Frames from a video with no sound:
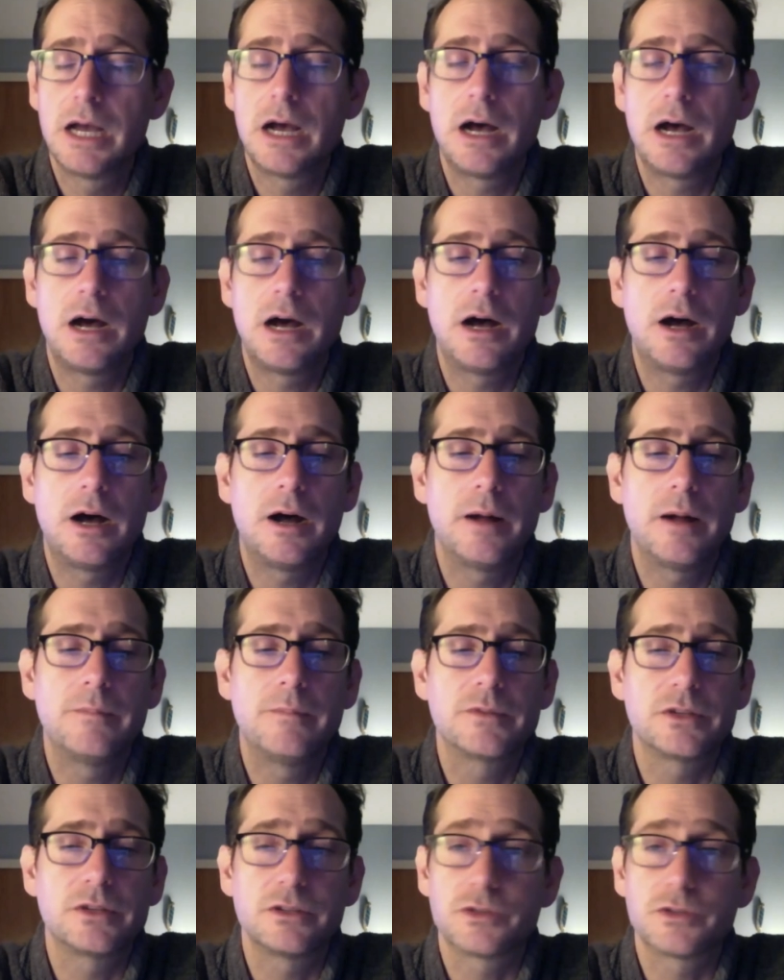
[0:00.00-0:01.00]
Um,
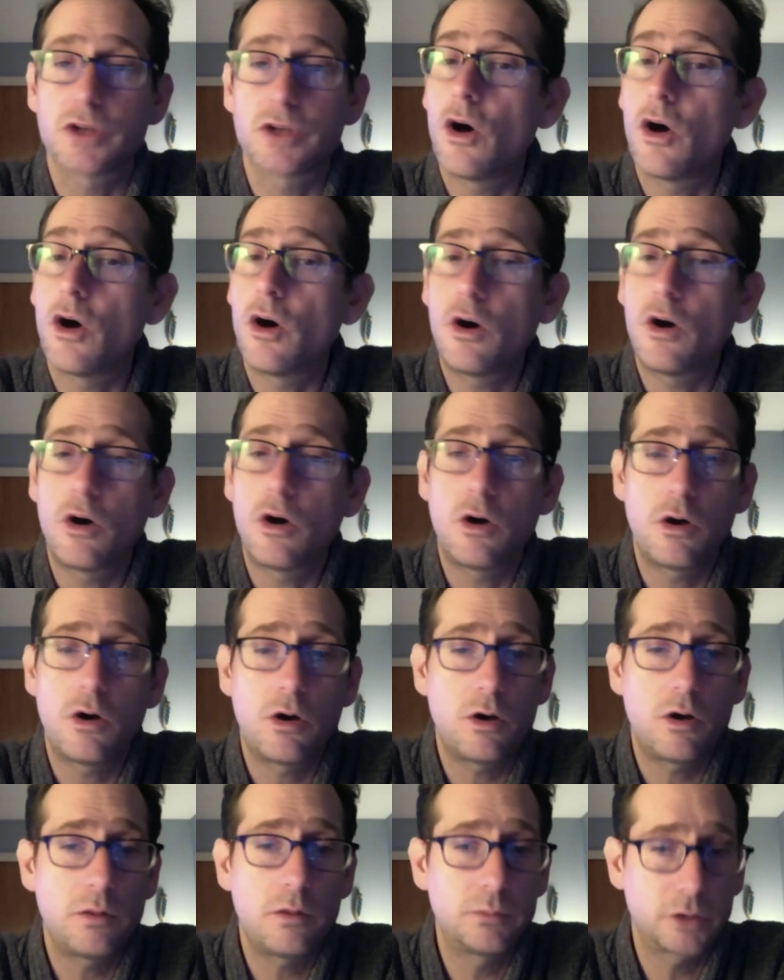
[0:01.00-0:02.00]
so this is
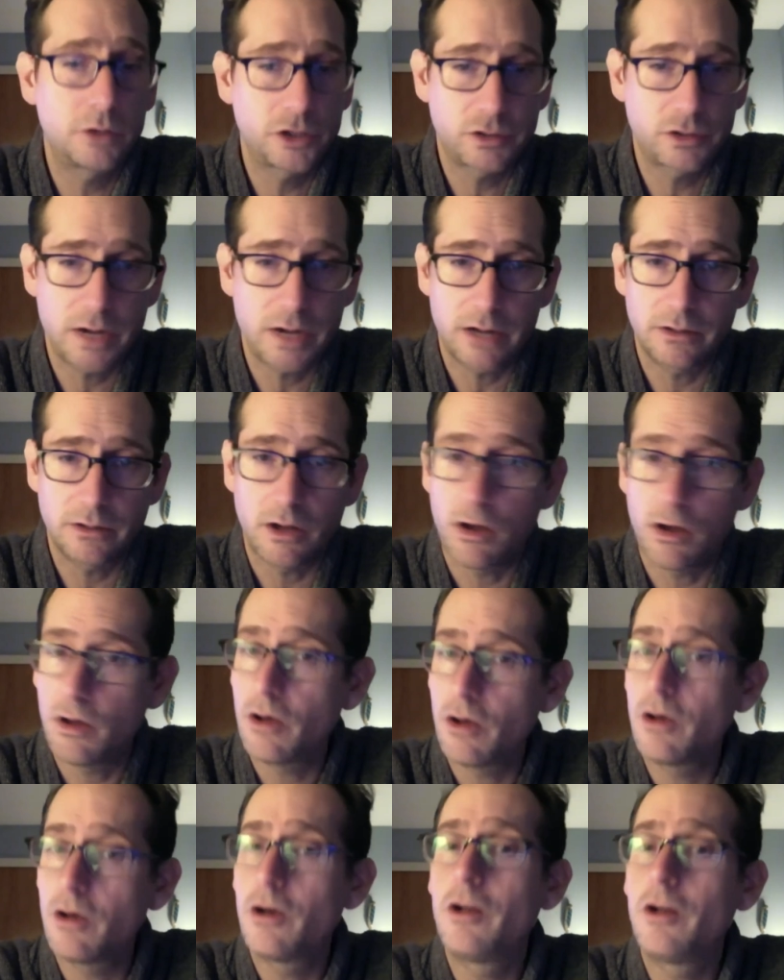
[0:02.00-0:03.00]
all brook trout,
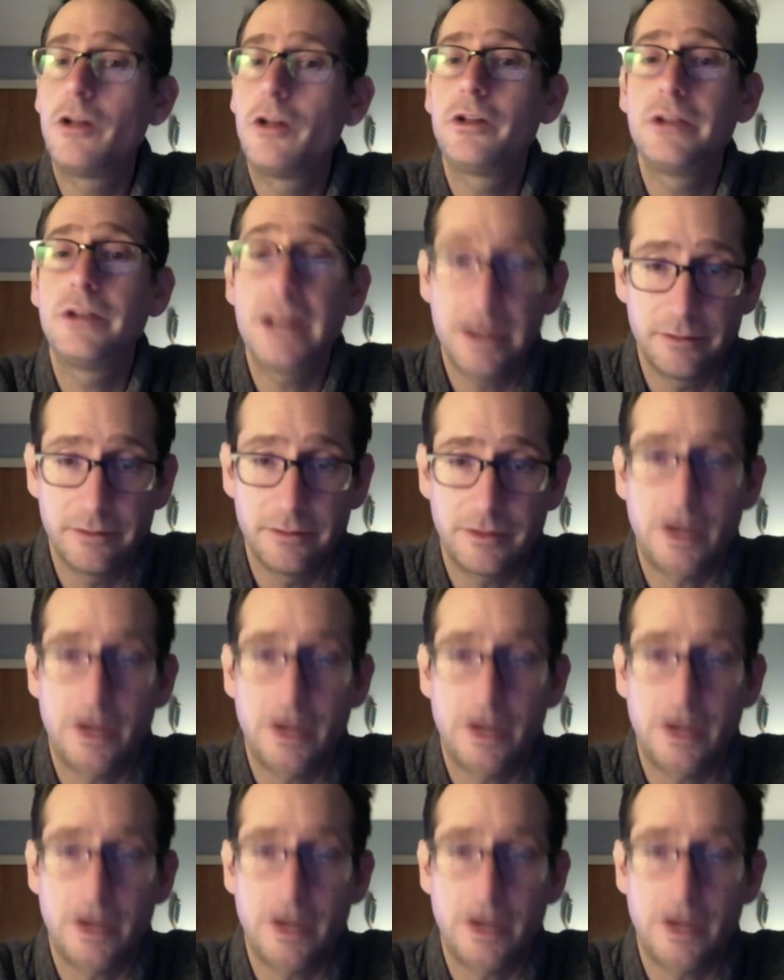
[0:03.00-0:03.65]
all native,